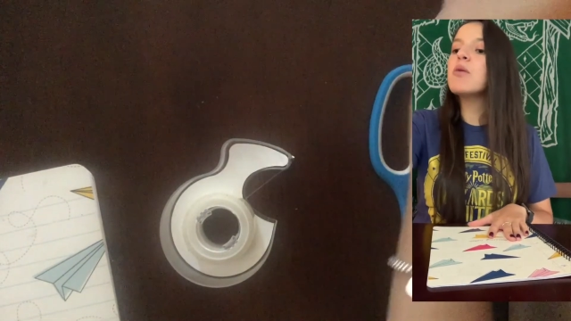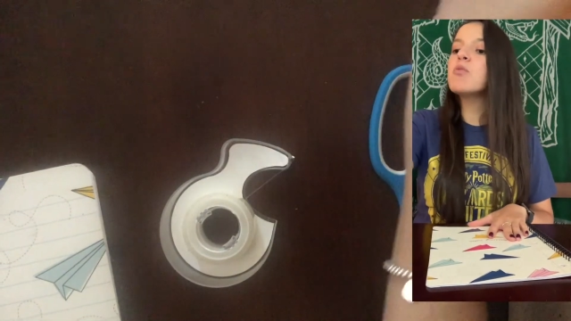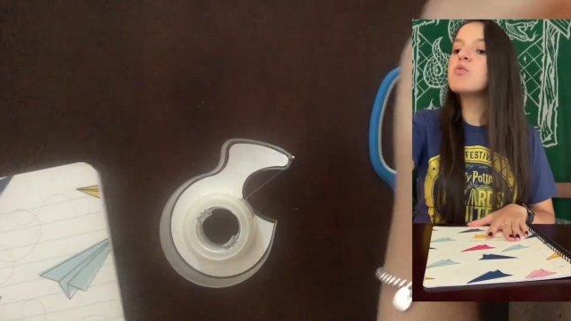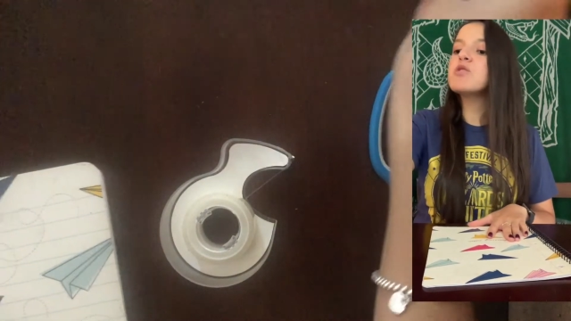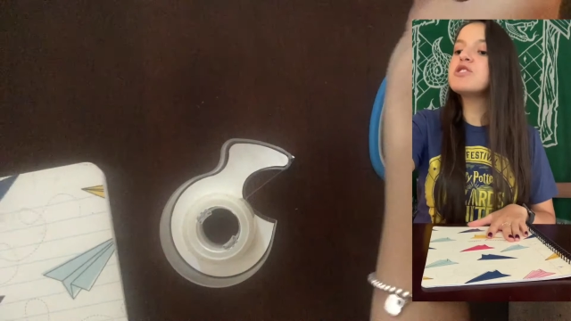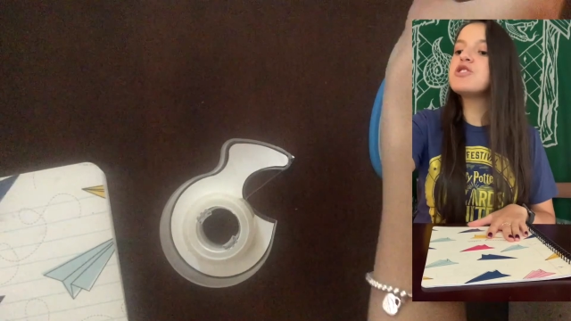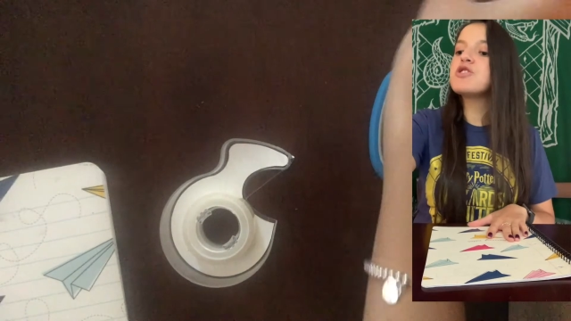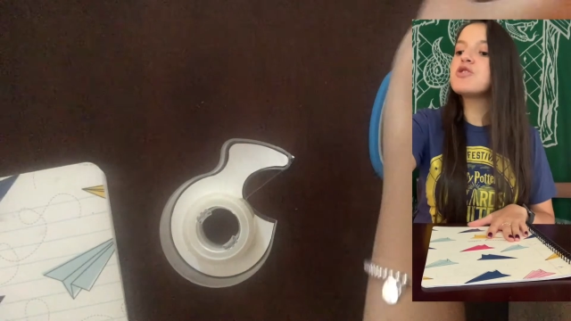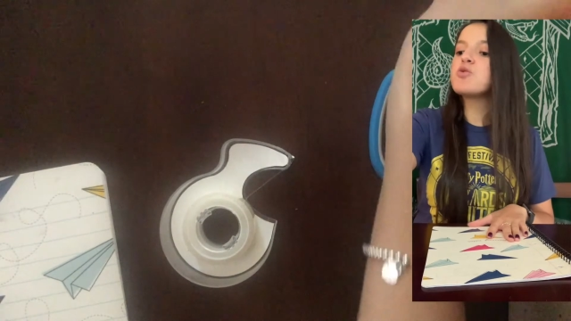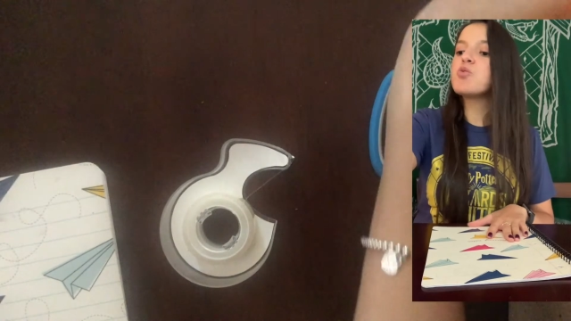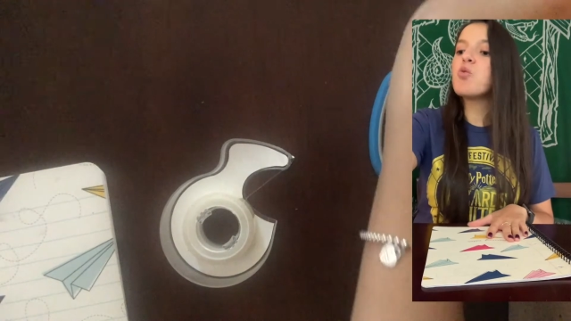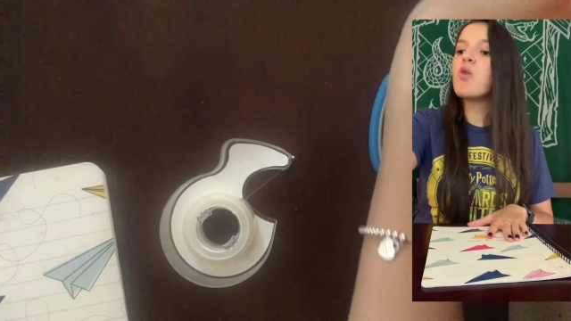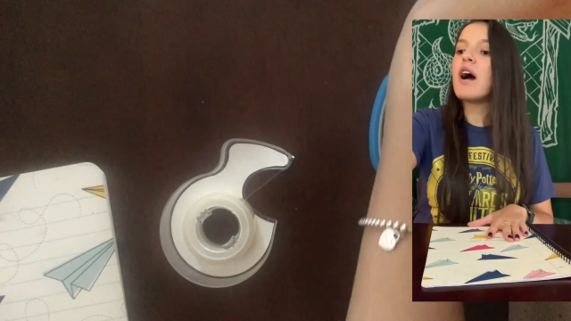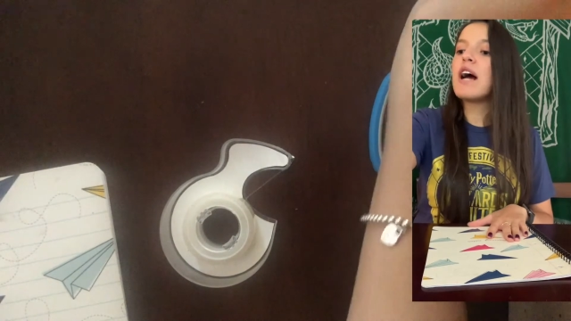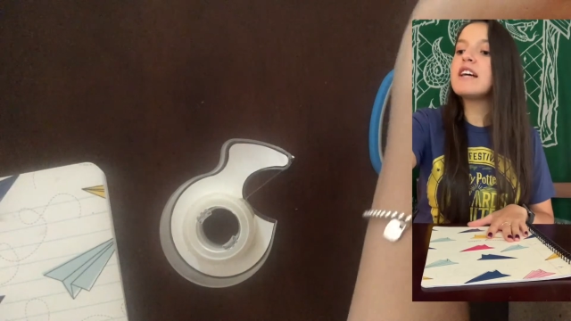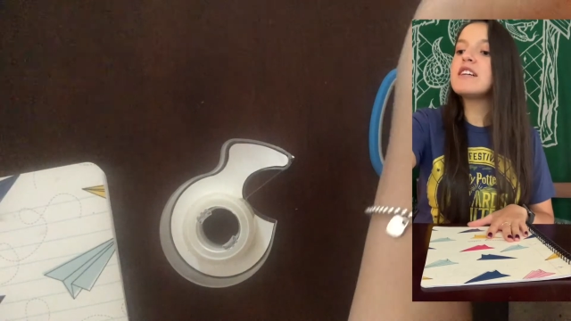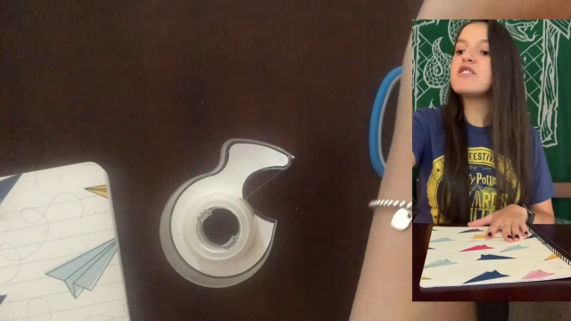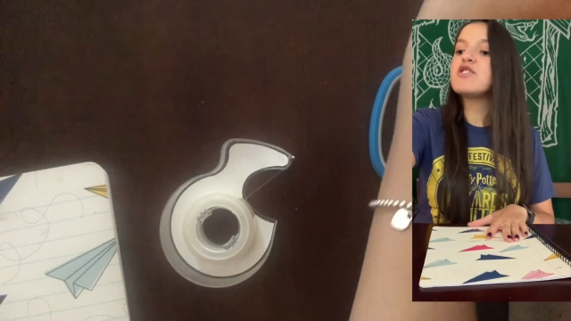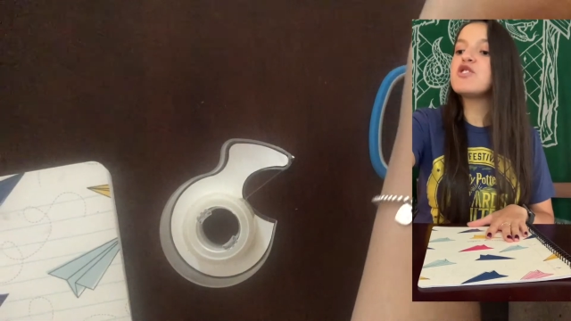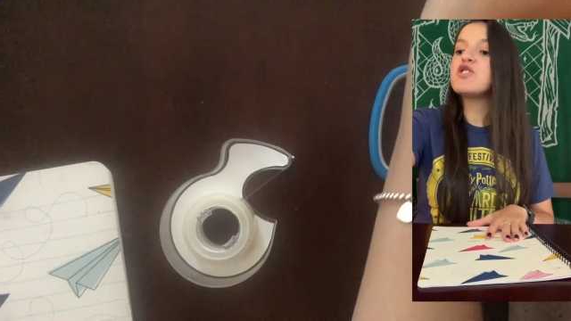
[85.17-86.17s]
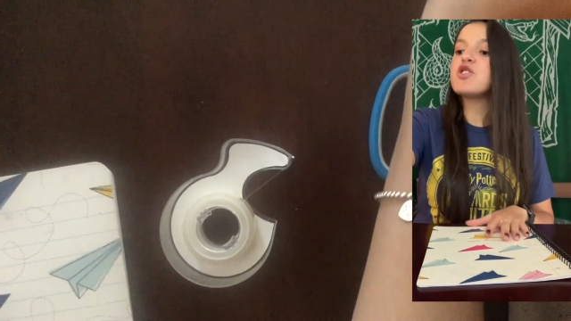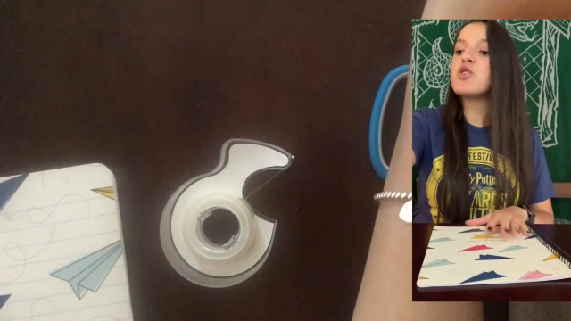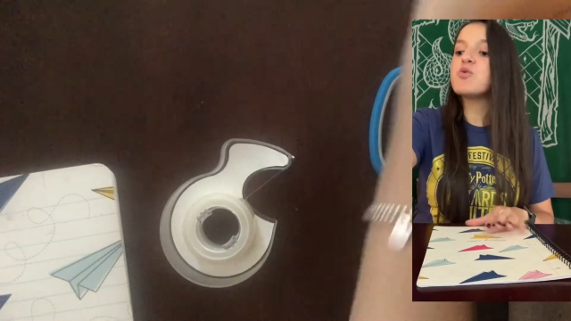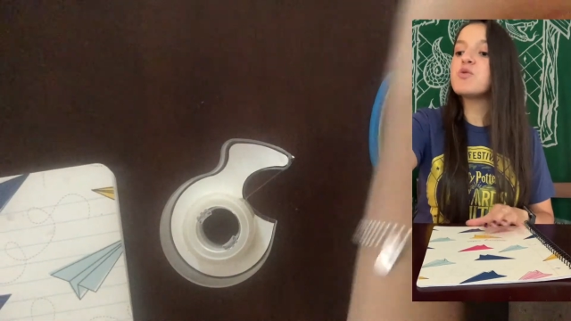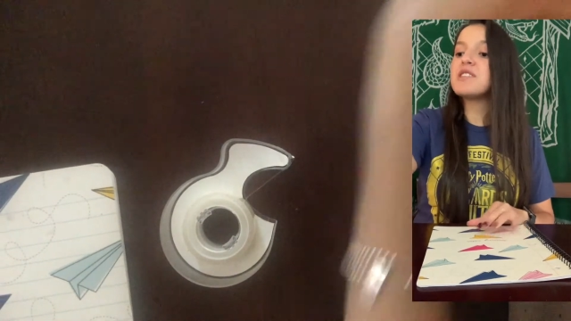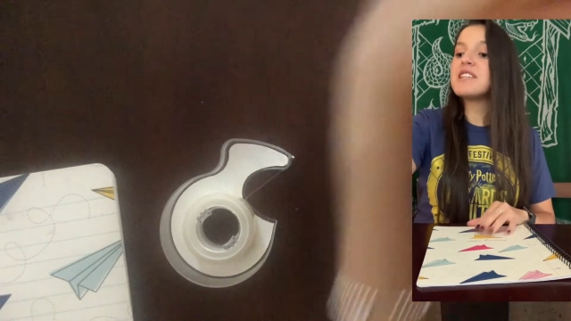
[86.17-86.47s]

which is why it's so